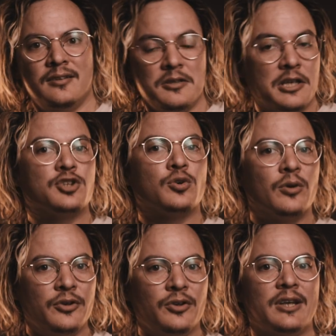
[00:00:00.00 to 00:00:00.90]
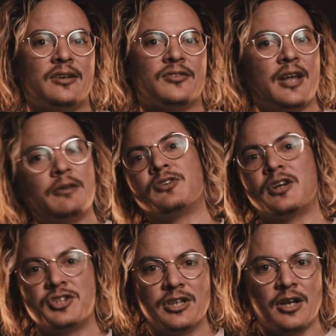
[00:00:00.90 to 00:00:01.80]
In short, you get a slight
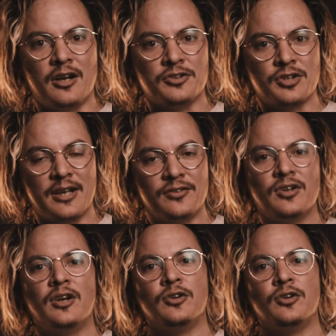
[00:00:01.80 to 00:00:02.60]
reduction in contrast,